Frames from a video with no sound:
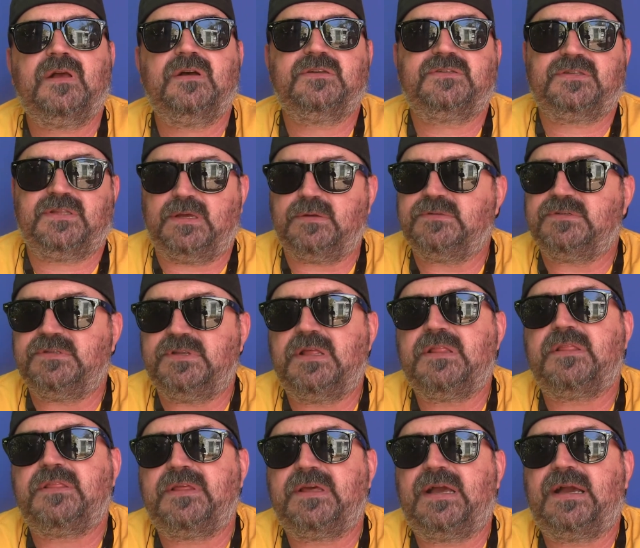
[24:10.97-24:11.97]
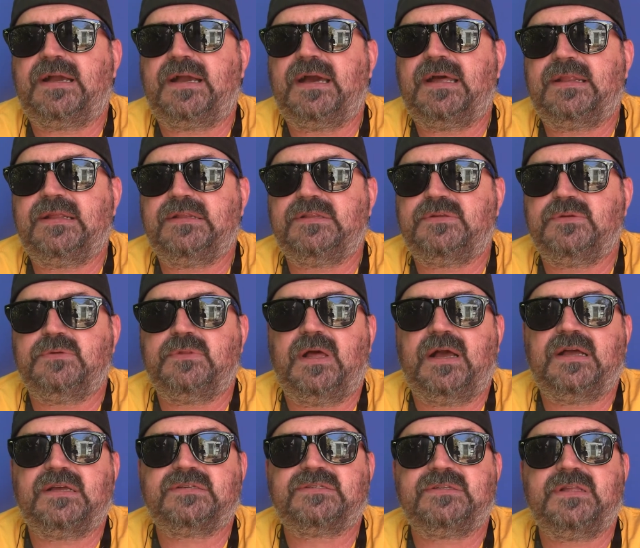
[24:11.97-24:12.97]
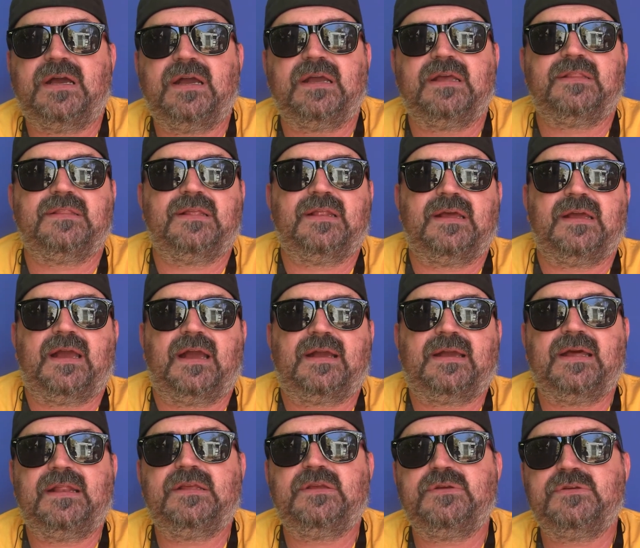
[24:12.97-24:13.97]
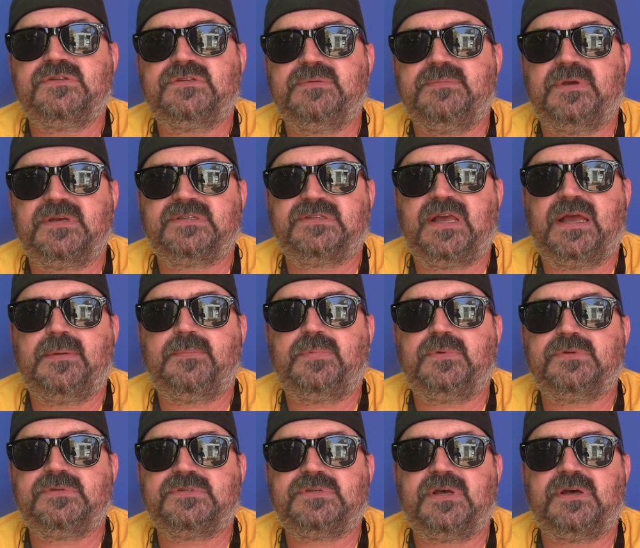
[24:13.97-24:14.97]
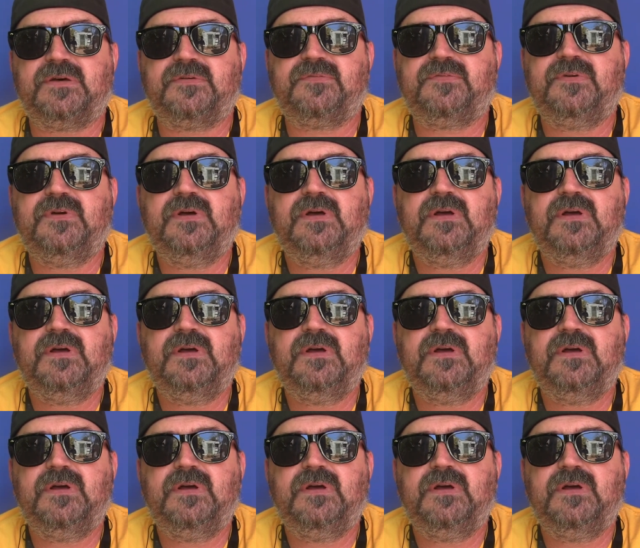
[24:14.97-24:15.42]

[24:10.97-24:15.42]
so that was another thing I got into last night and I, I kind of used some examples of